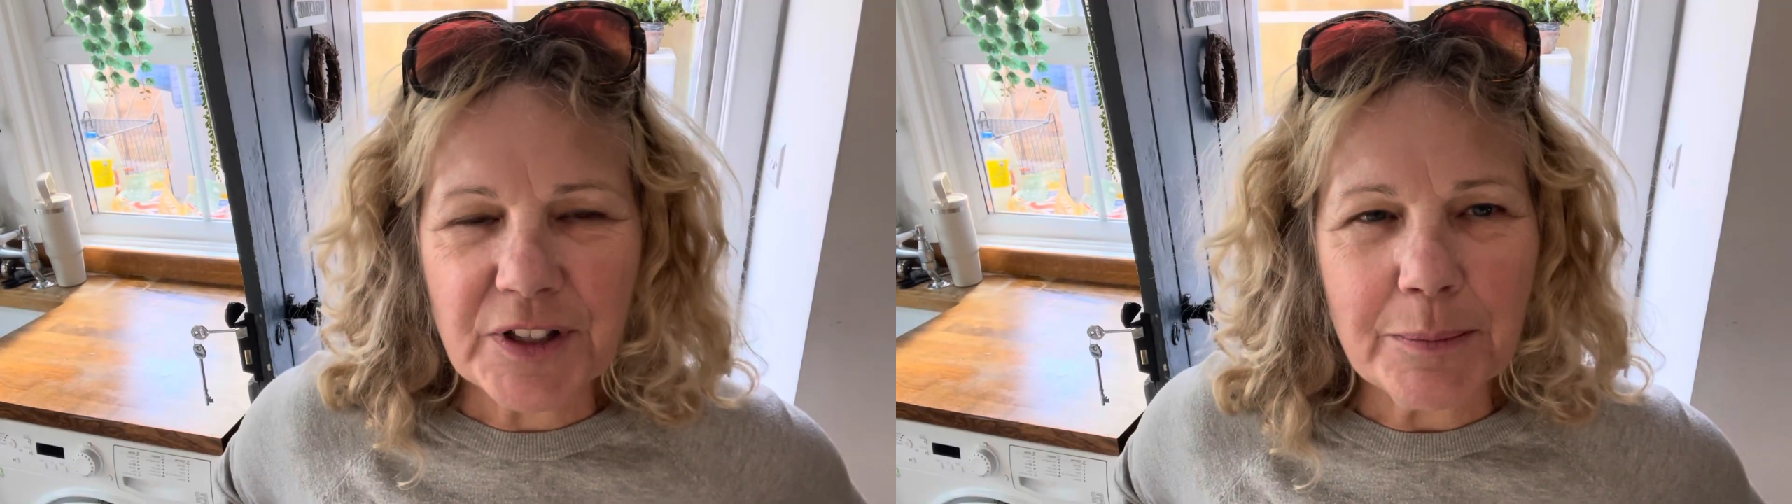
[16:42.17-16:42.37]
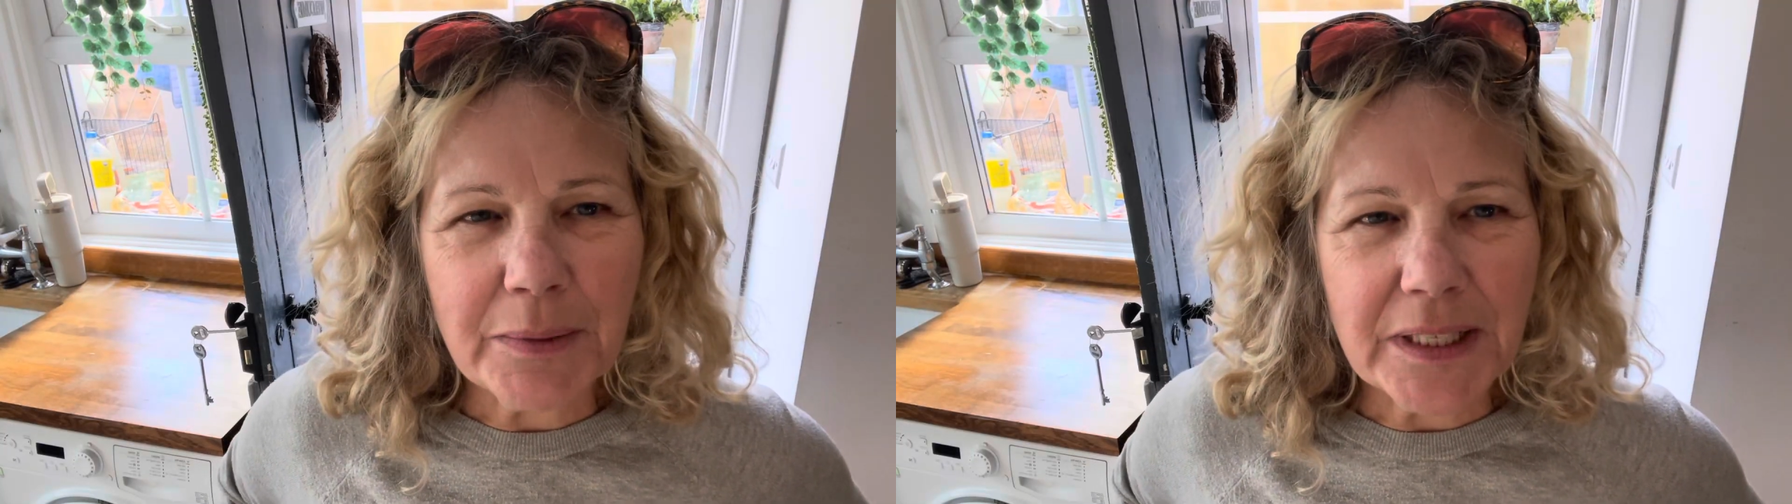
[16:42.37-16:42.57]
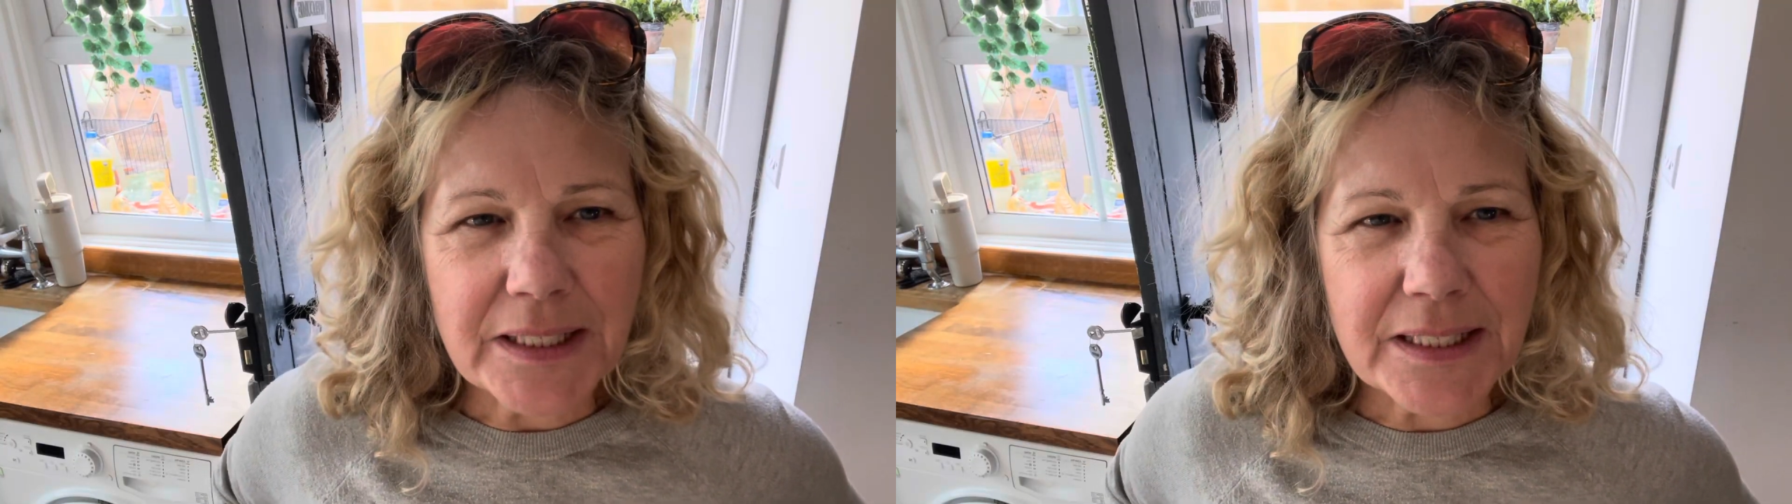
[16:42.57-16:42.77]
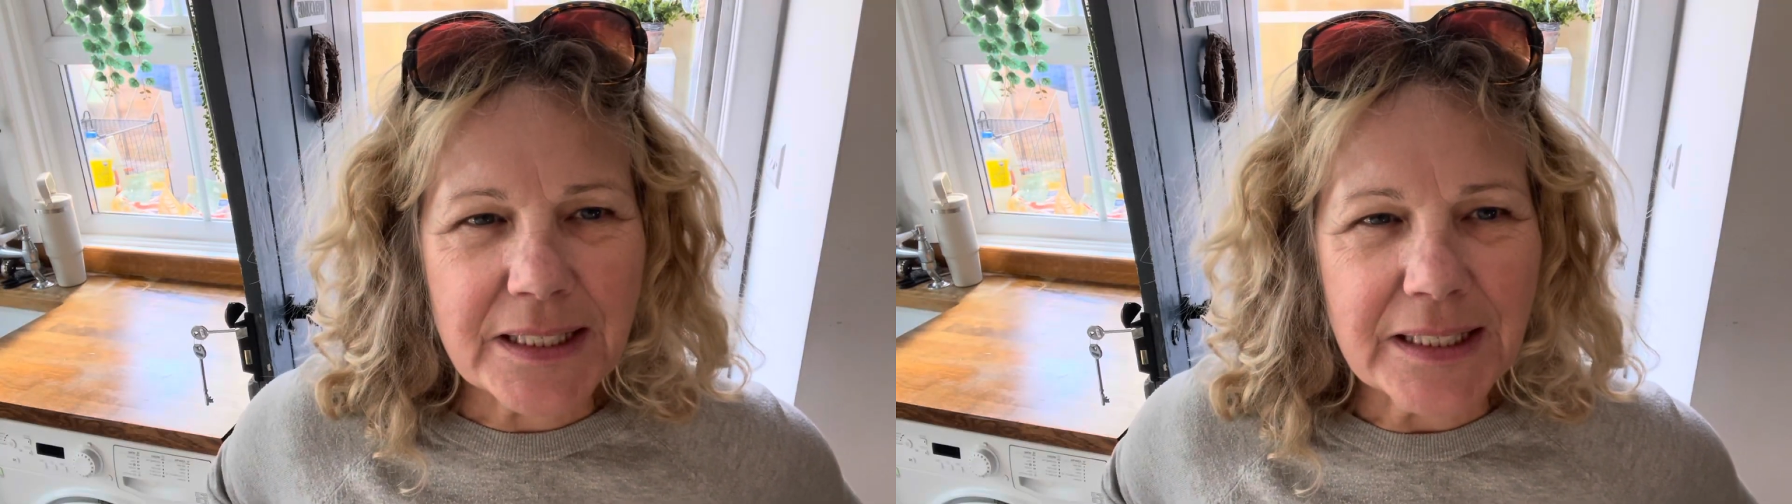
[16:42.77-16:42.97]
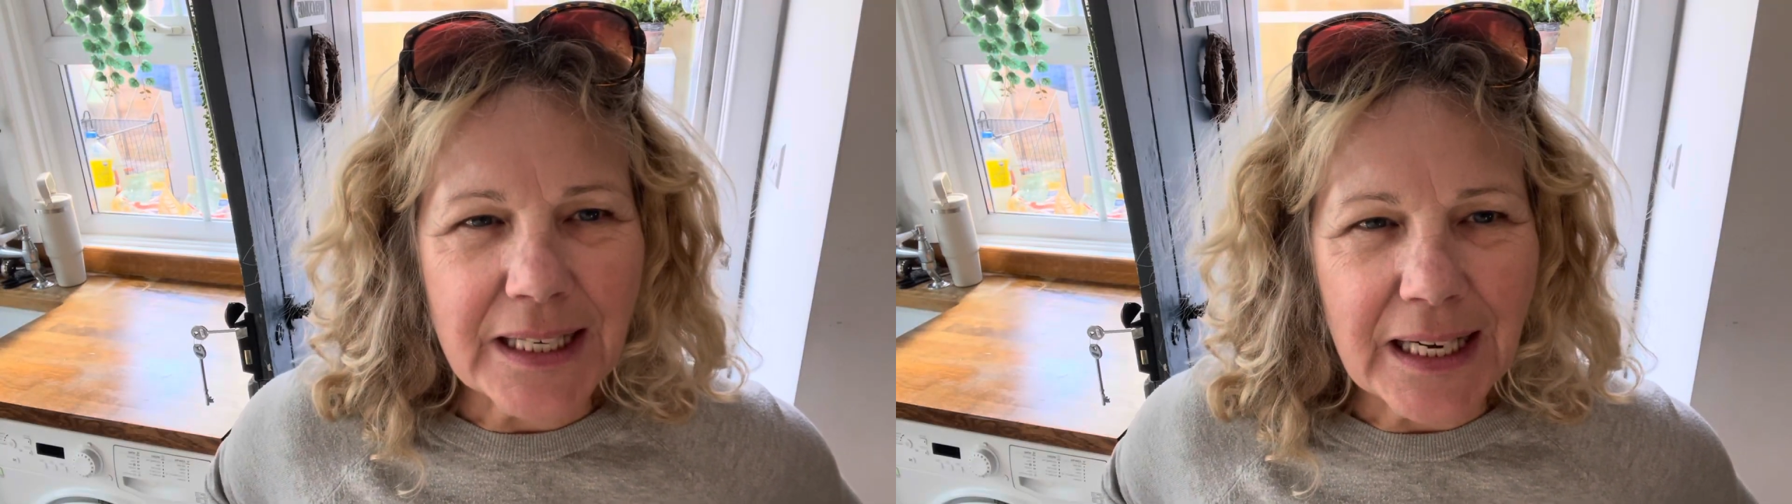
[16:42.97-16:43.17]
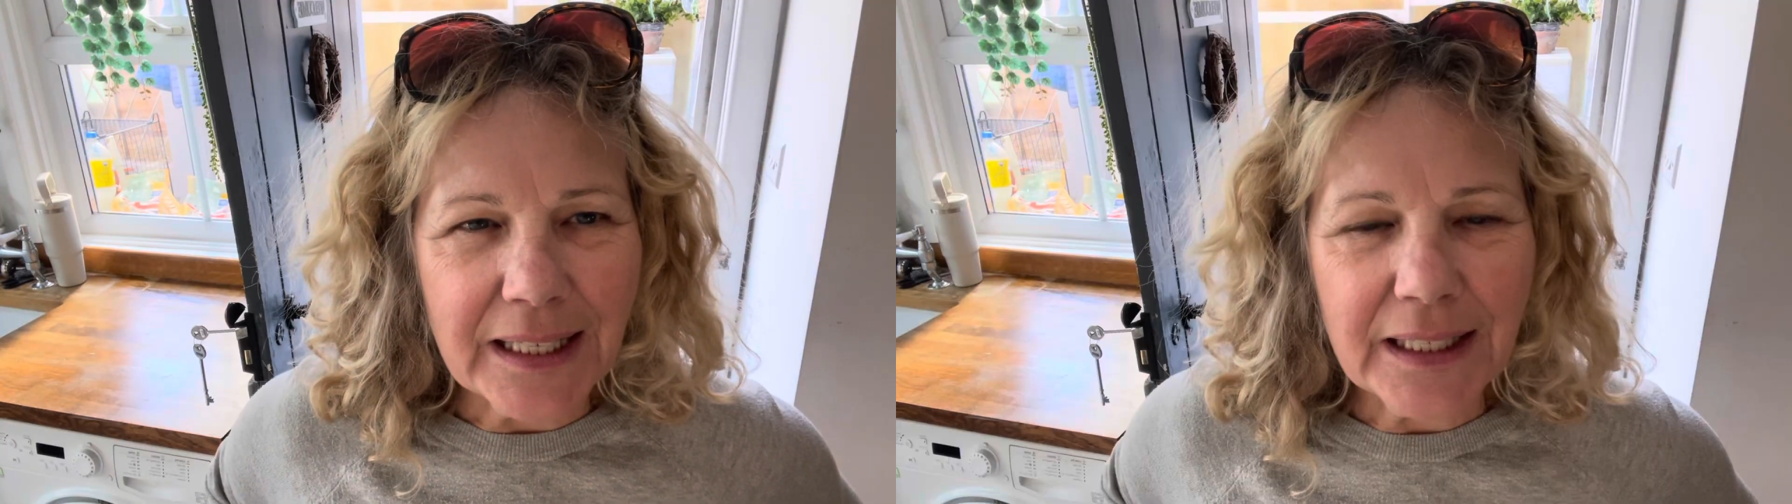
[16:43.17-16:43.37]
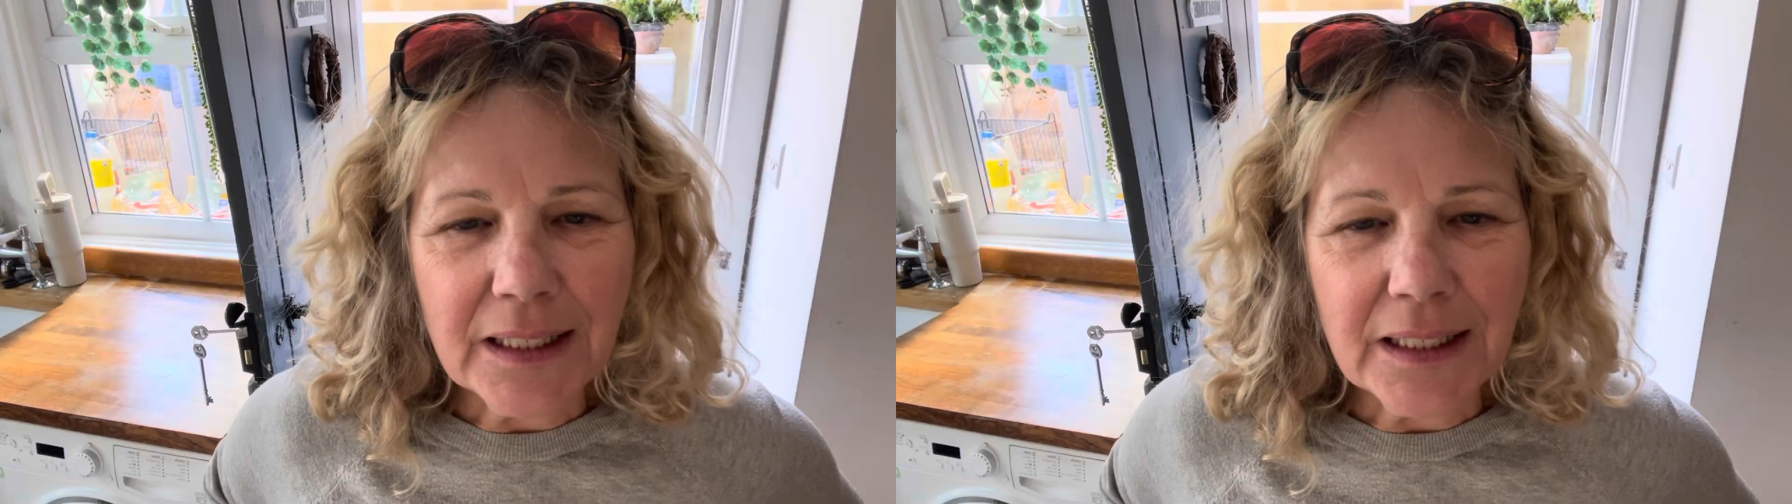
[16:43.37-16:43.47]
minutes a day